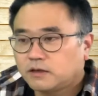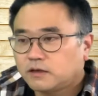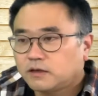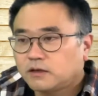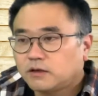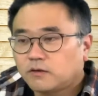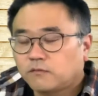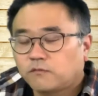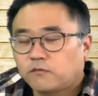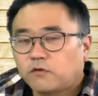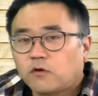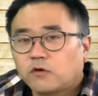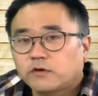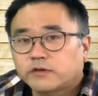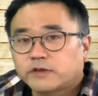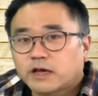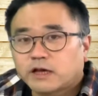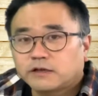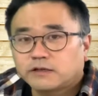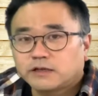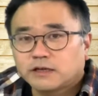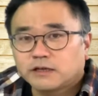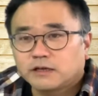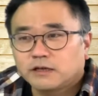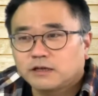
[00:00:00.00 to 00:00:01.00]

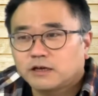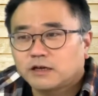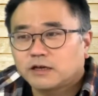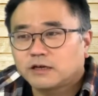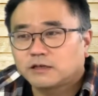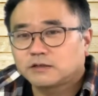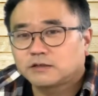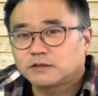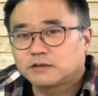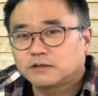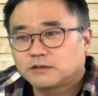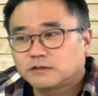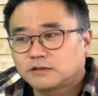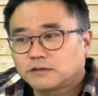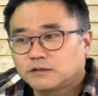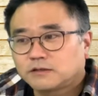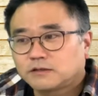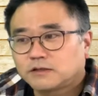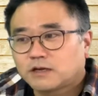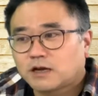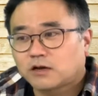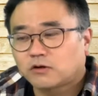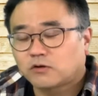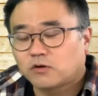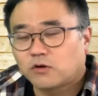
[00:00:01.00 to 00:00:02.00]
4,000 years
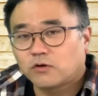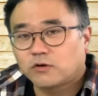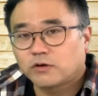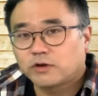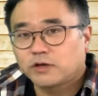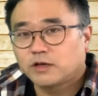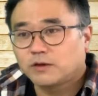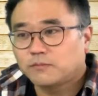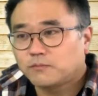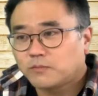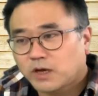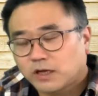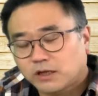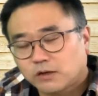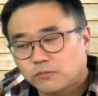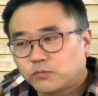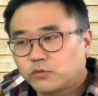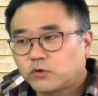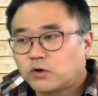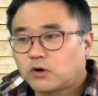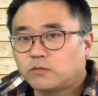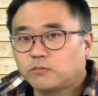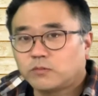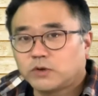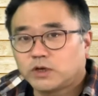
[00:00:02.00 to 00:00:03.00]
ago, He made a
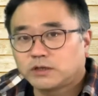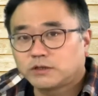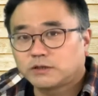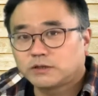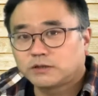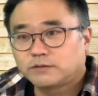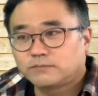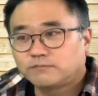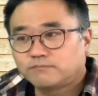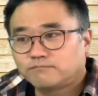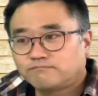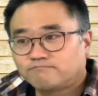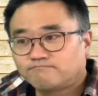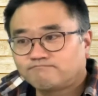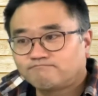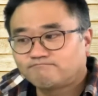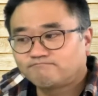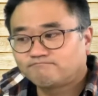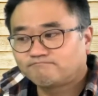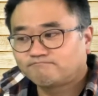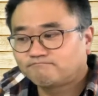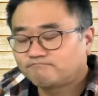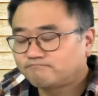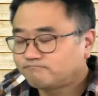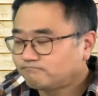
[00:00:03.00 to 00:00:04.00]
promise.
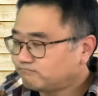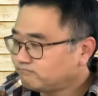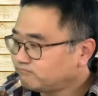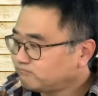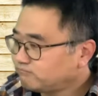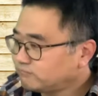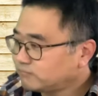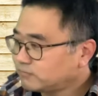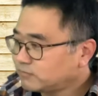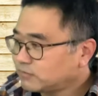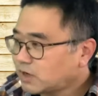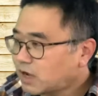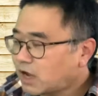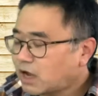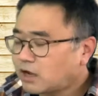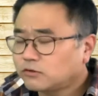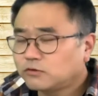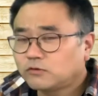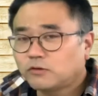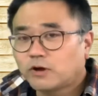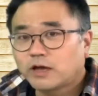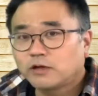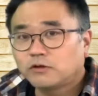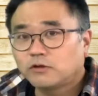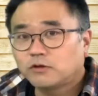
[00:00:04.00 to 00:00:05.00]
How do
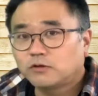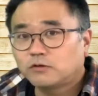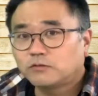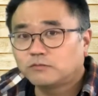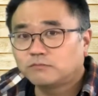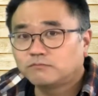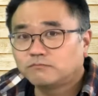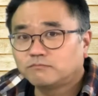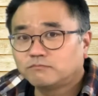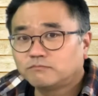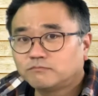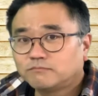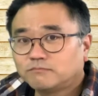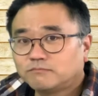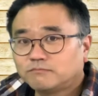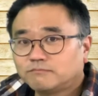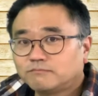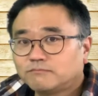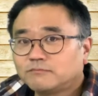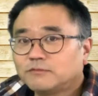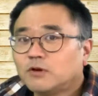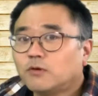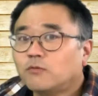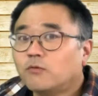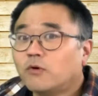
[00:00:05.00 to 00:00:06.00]
I know?
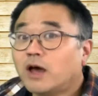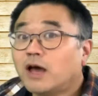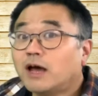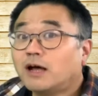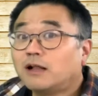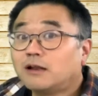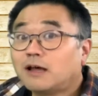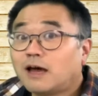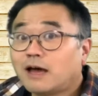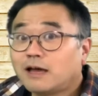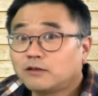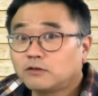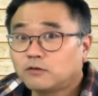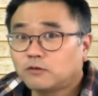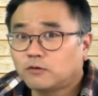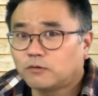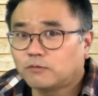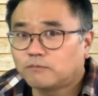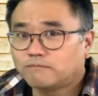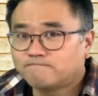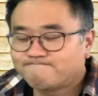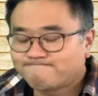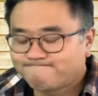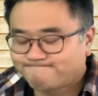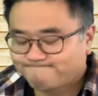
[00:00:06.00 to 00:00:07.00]
Well, I know
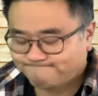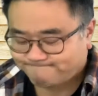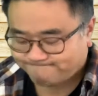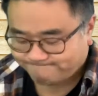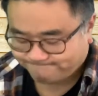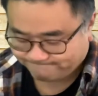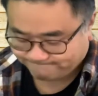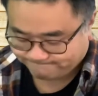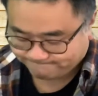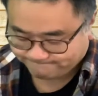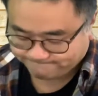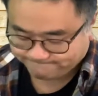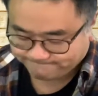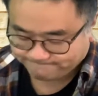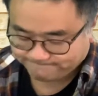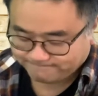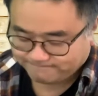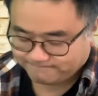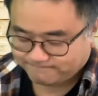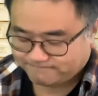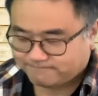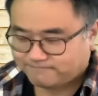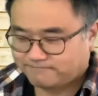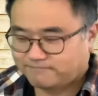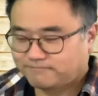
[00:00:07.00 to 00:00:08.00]

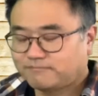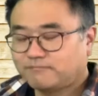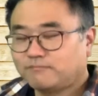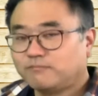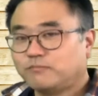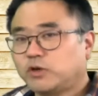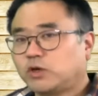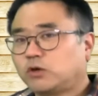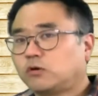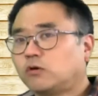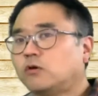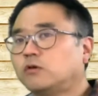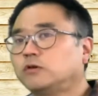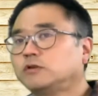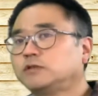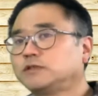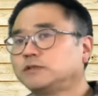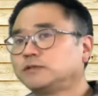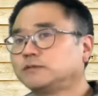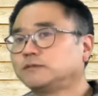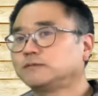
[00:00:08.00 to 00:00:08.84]
because